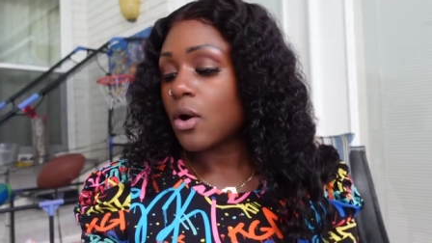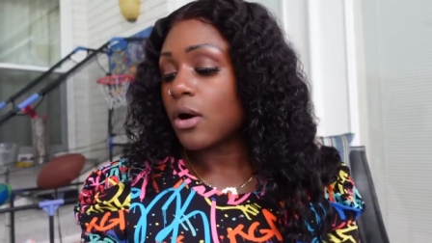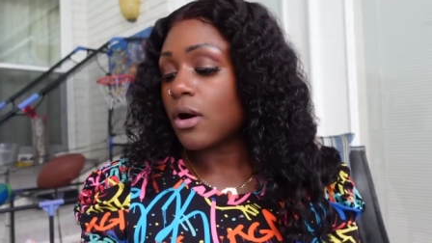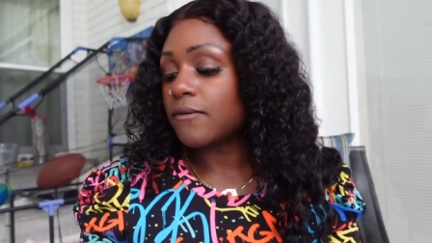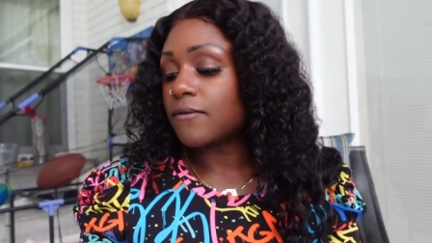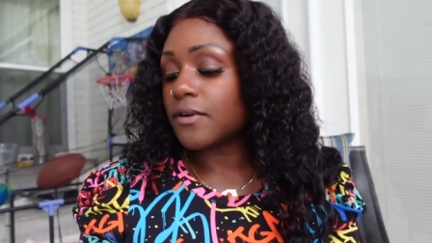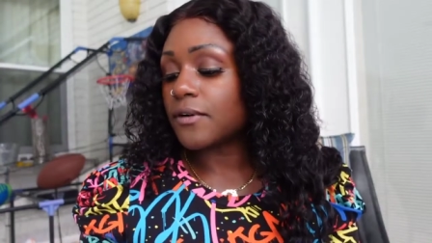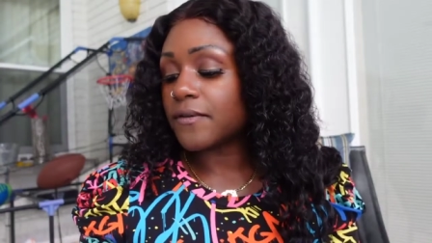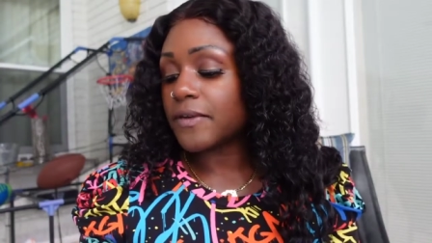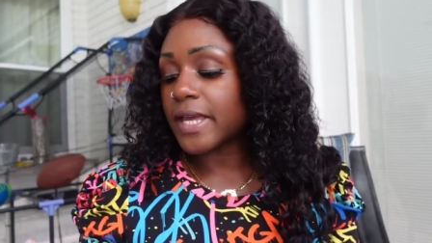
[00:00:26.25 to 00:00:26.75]

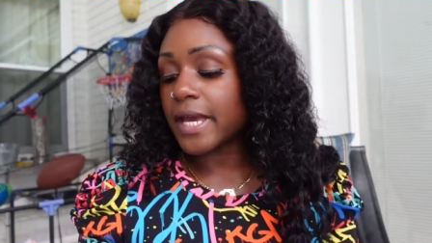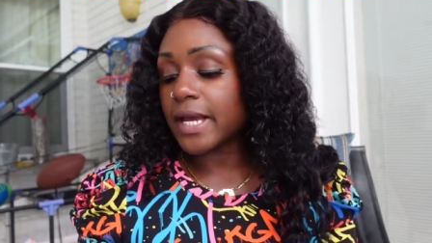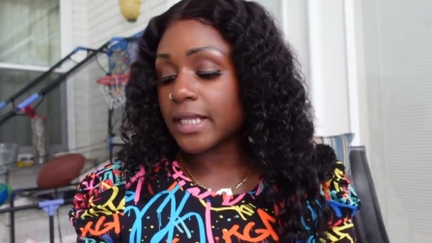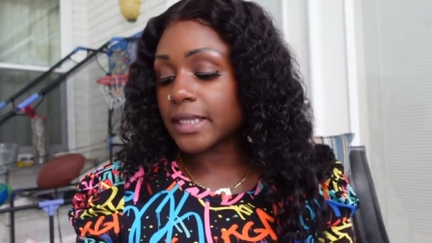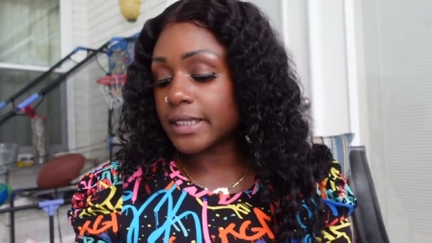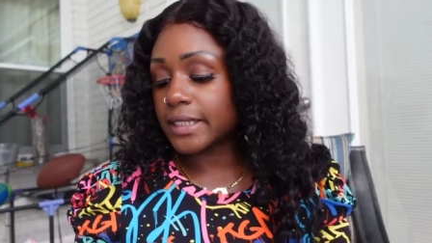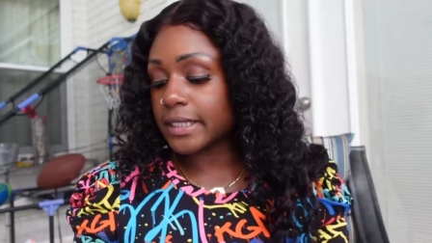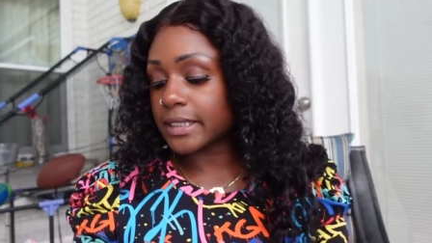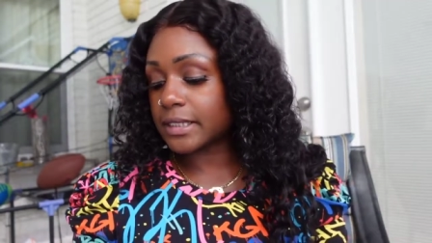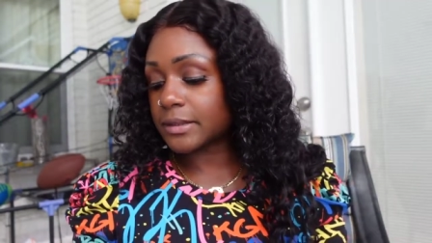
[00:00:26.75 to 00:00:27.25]
off of
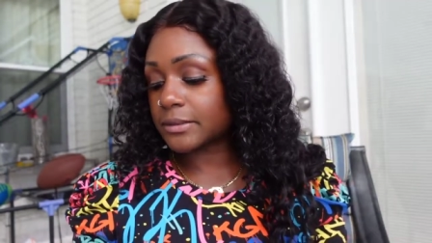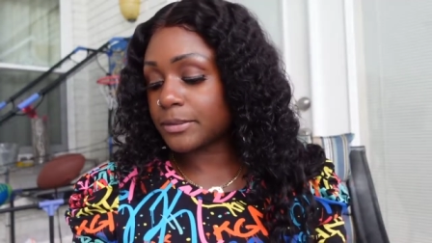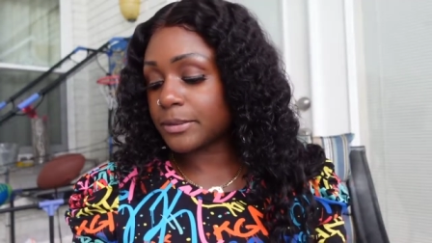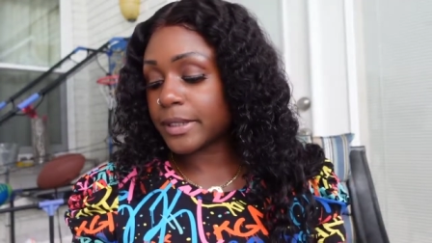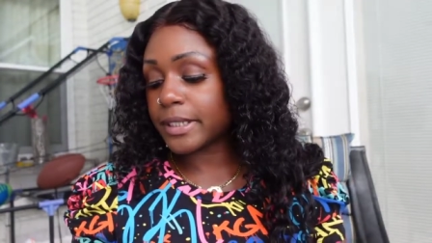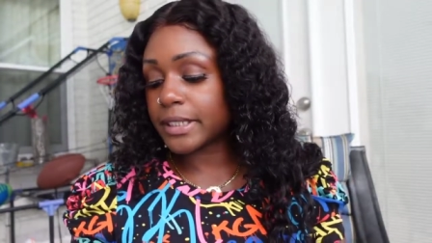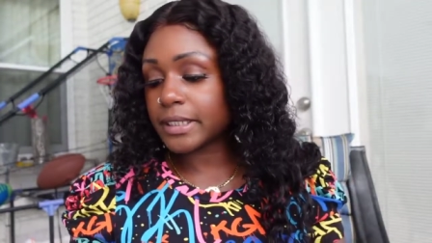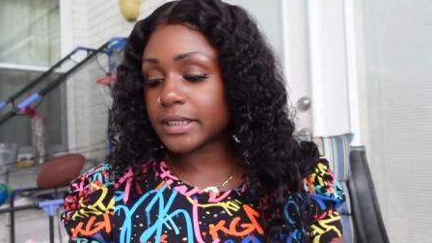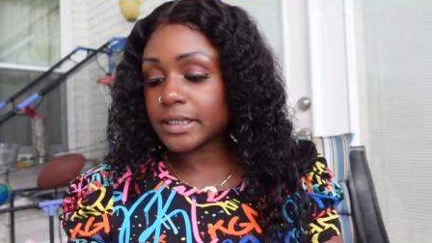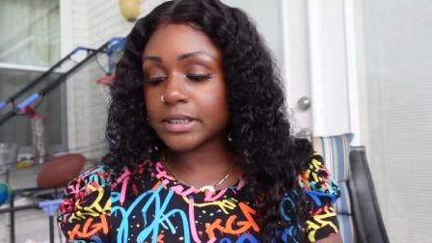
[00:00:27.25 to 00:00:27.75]

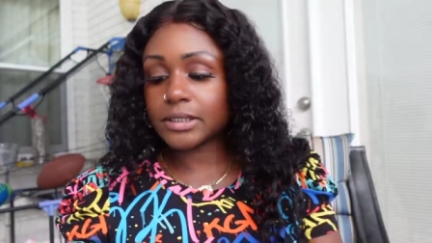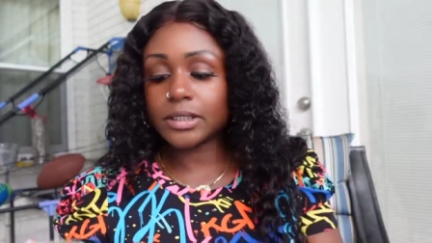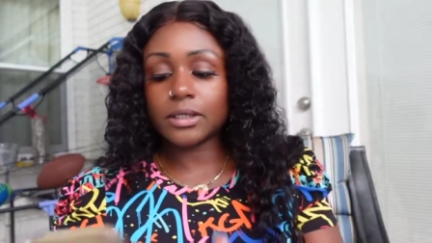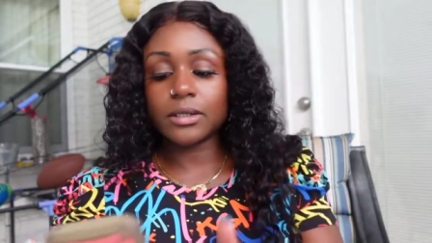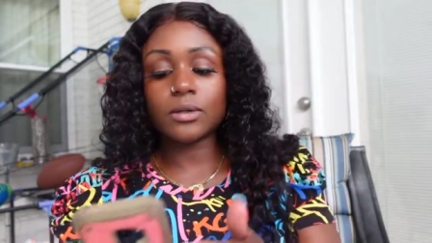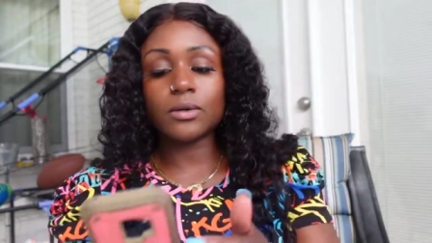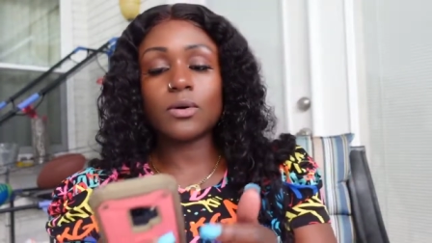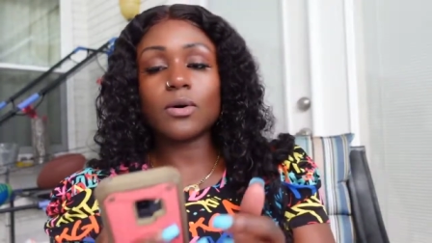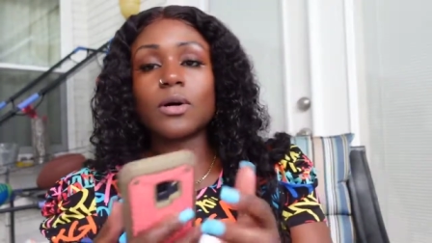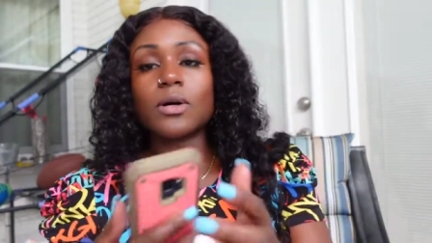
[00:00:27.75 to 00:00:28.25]
AliExpress. They're
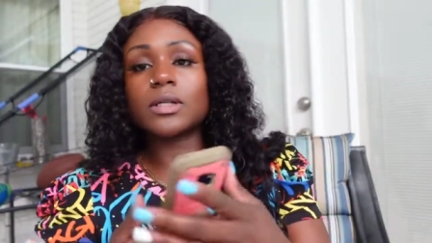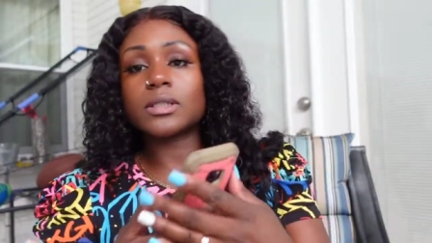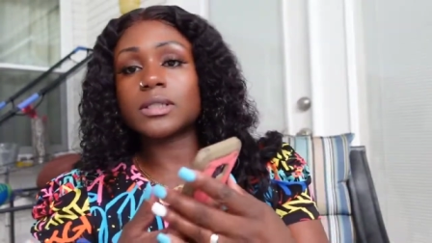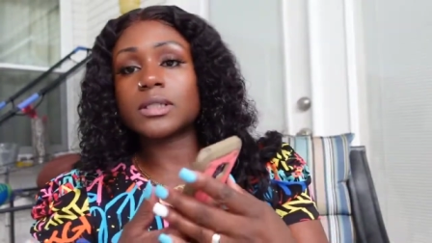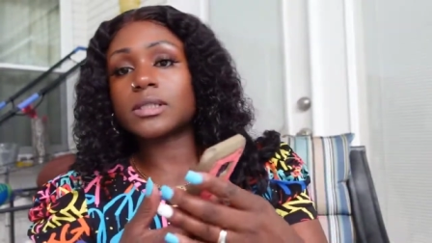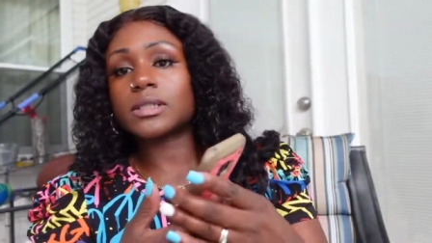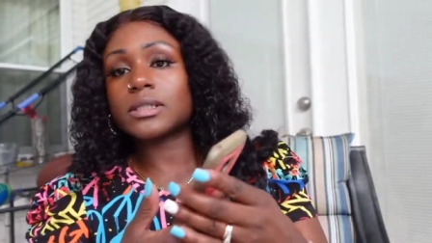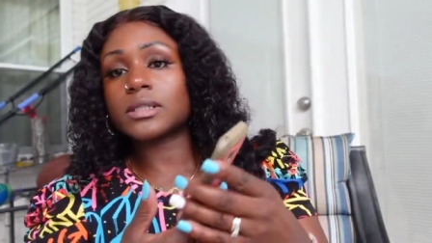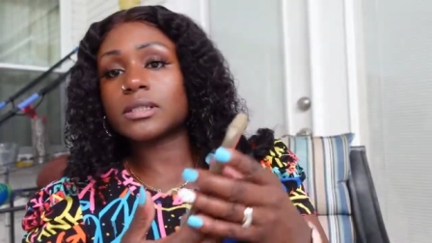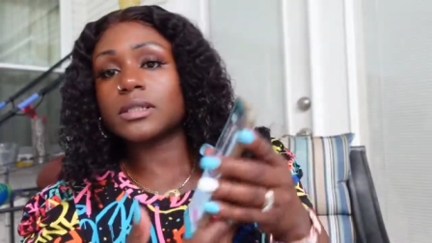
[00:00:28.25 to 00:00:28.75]
called
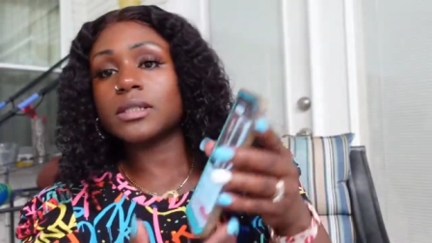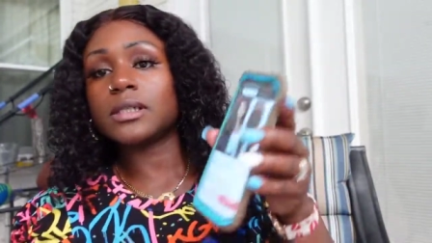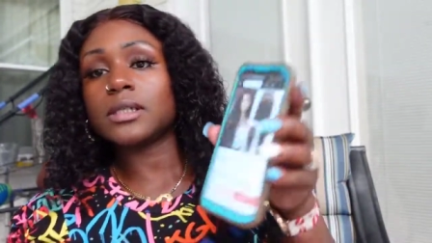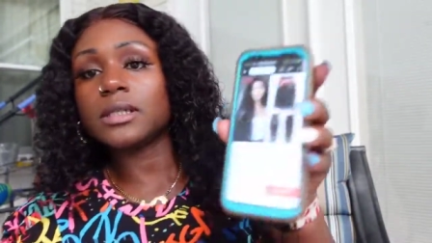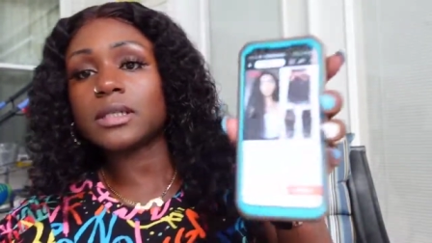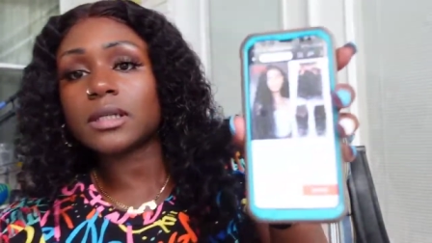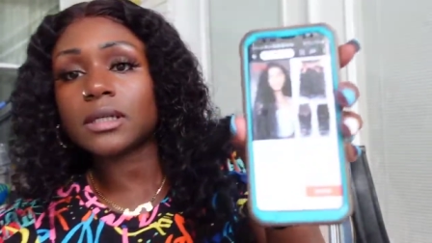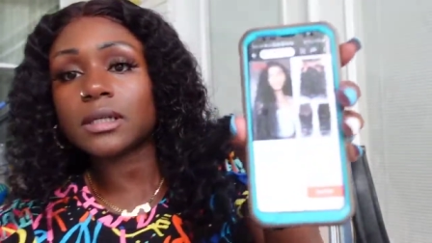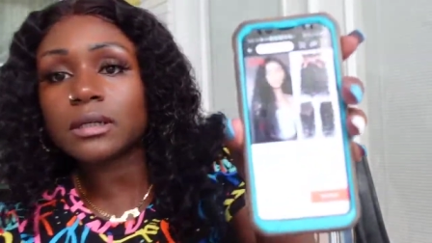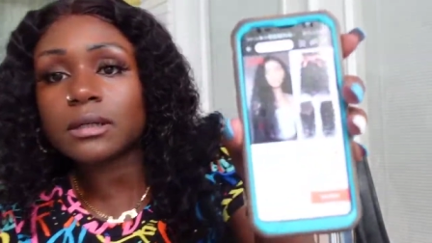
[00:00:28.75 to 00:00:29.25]

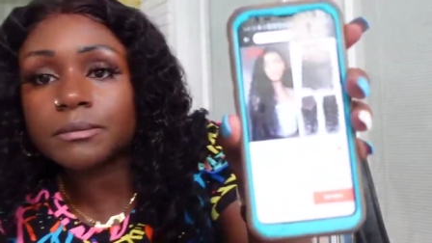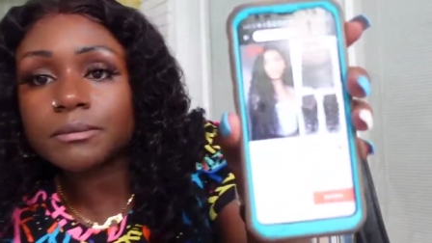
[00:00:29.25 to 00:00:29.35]
Sleek.